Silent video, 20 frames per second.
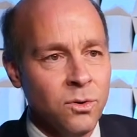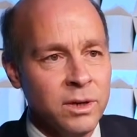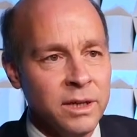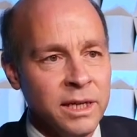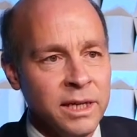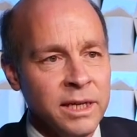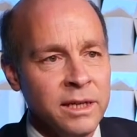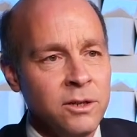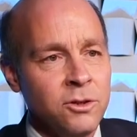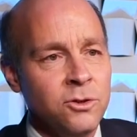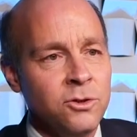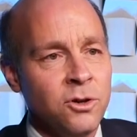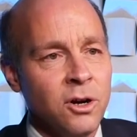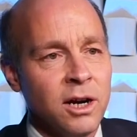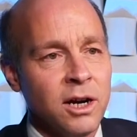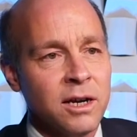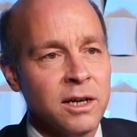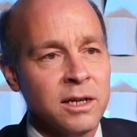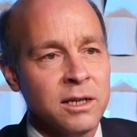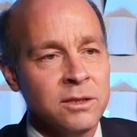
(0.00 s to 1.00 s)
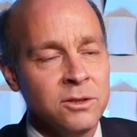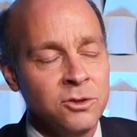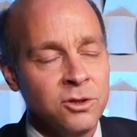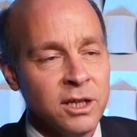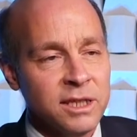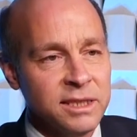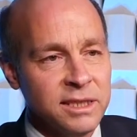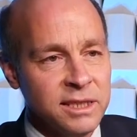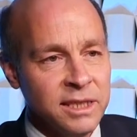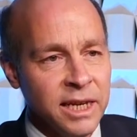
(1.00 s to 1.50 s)
in New
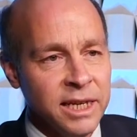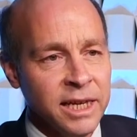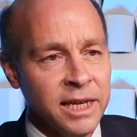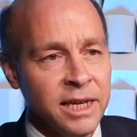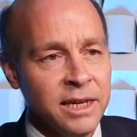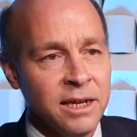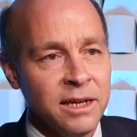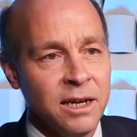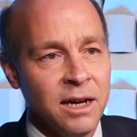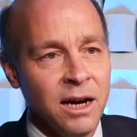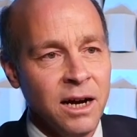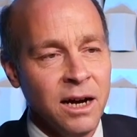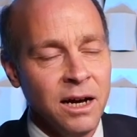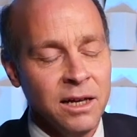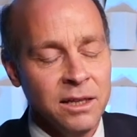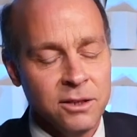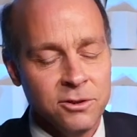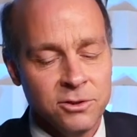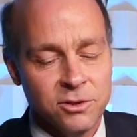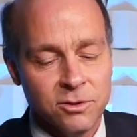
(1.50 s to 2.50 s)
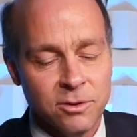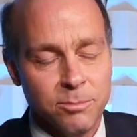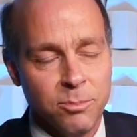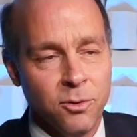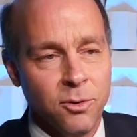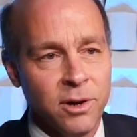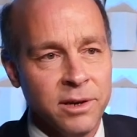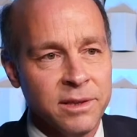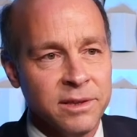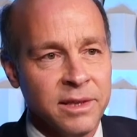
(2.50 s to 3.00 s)
York City, there was a
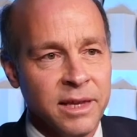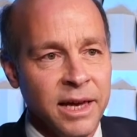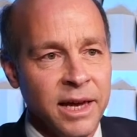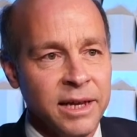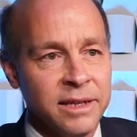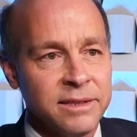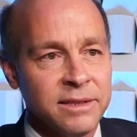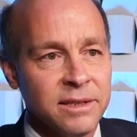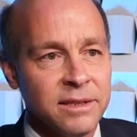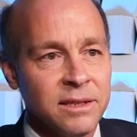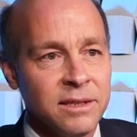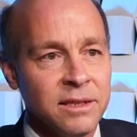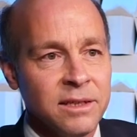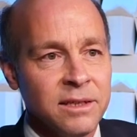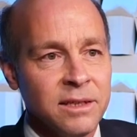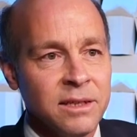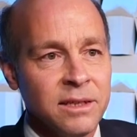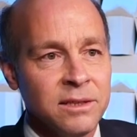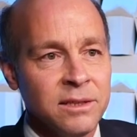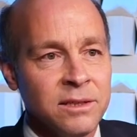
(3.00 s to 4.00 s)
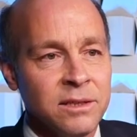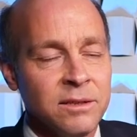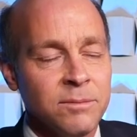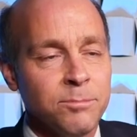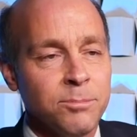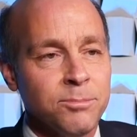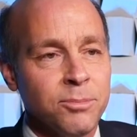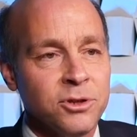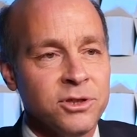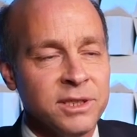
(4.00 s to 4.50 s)
report that
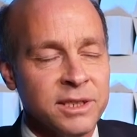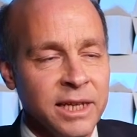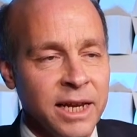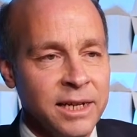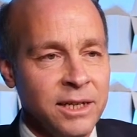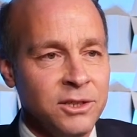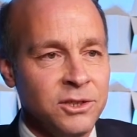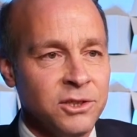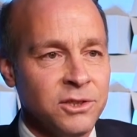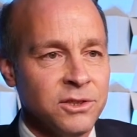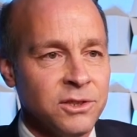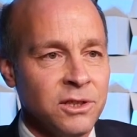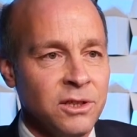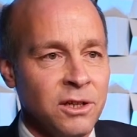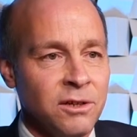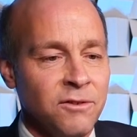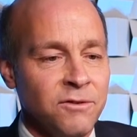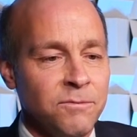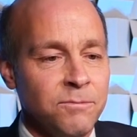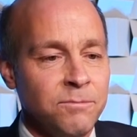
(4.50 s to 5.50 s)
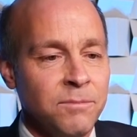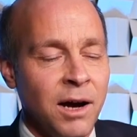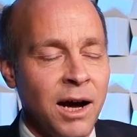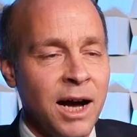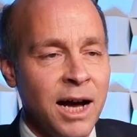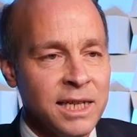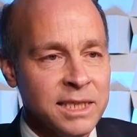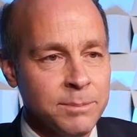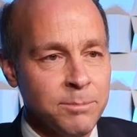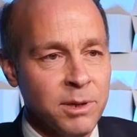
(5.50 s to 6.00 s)
the percentage of
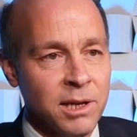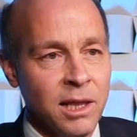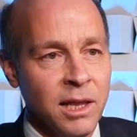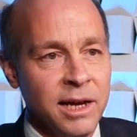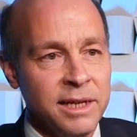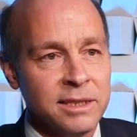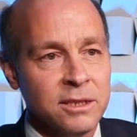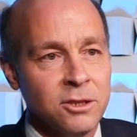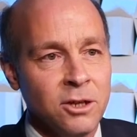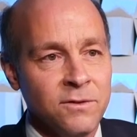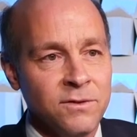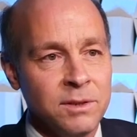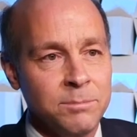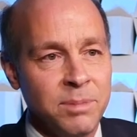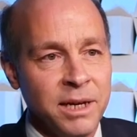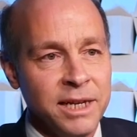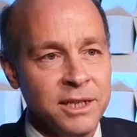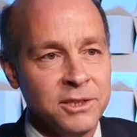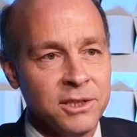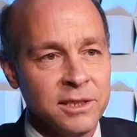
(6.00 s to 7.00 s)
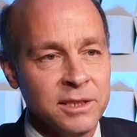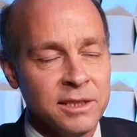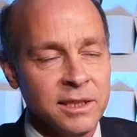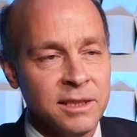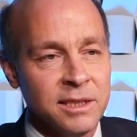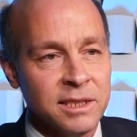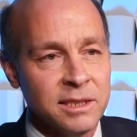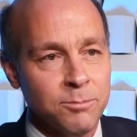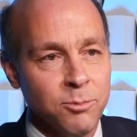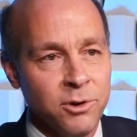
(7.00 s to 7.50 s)
hospitalized COVID patients
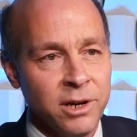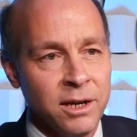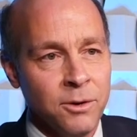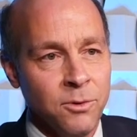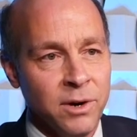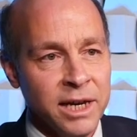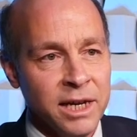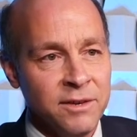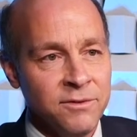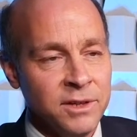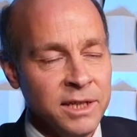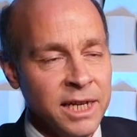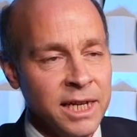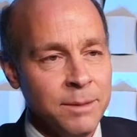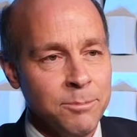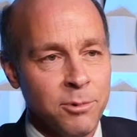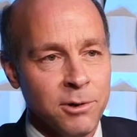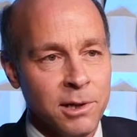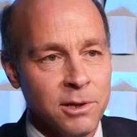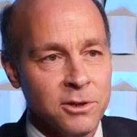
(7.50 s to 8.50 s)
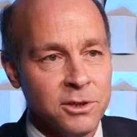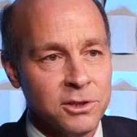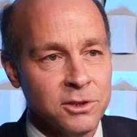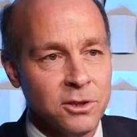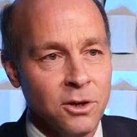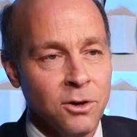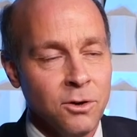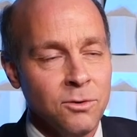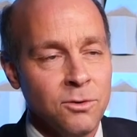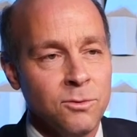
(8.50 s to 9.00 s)
in the spring wave in April or
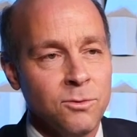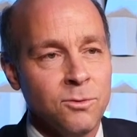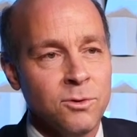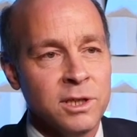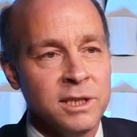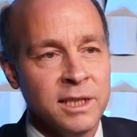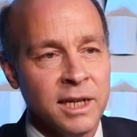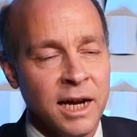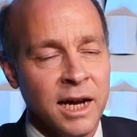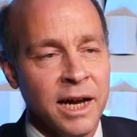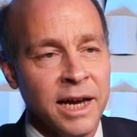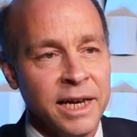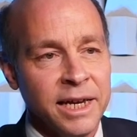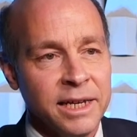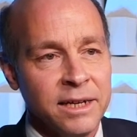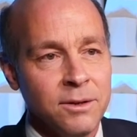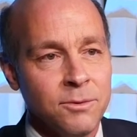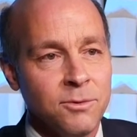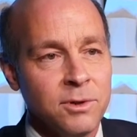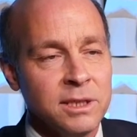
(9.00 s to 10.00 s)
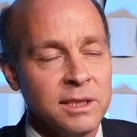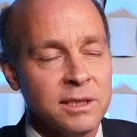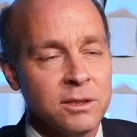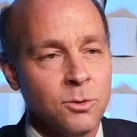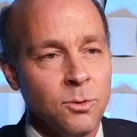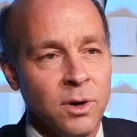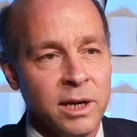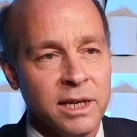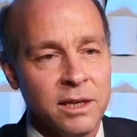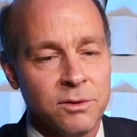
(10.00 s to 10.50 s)
so who were dying was
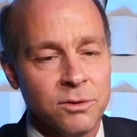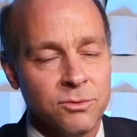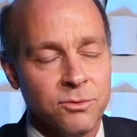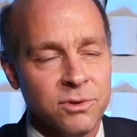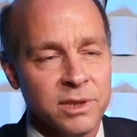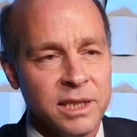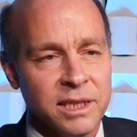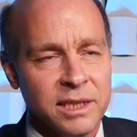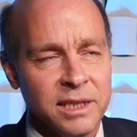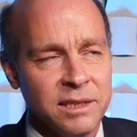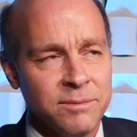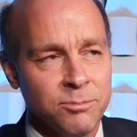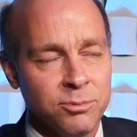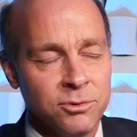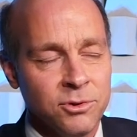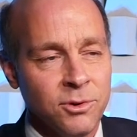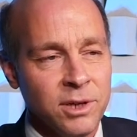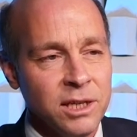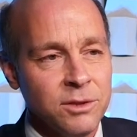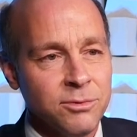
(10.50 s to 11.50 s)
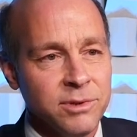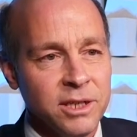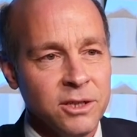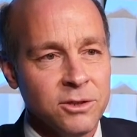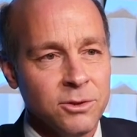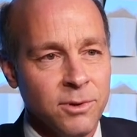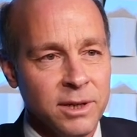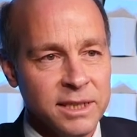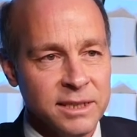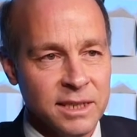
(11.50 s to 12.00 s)
23 or
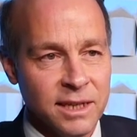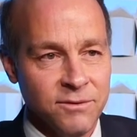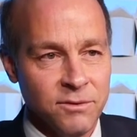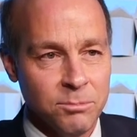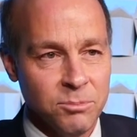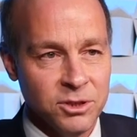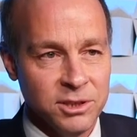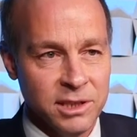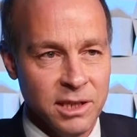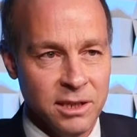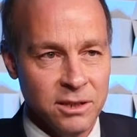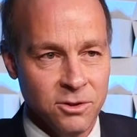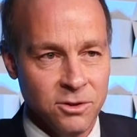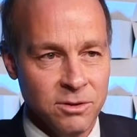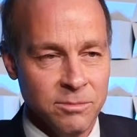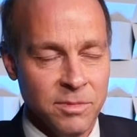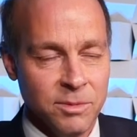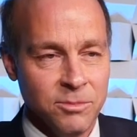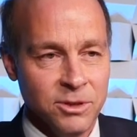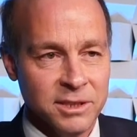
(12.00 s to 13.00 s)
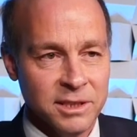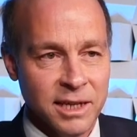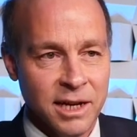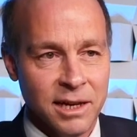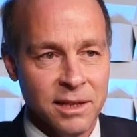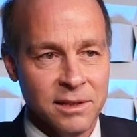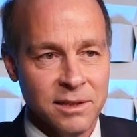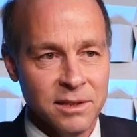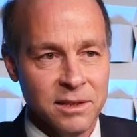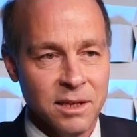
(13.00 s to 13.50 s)
27%. I don't remember
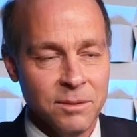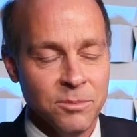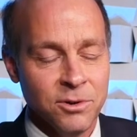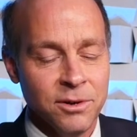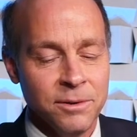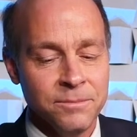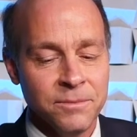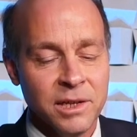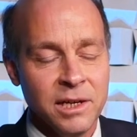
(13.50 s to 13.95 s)
exactly the number.